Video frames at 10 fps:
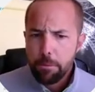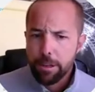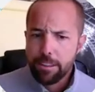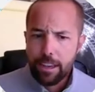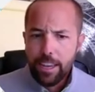
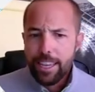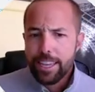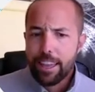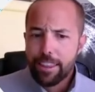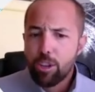but uh,
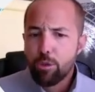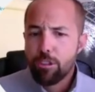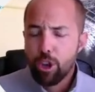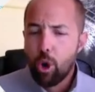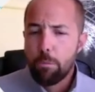yeah, this was
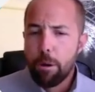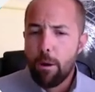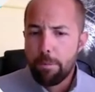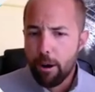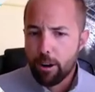the old
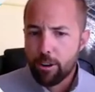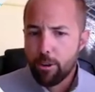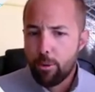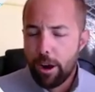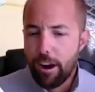ballpark
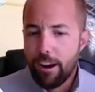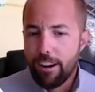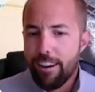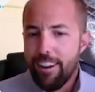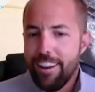where,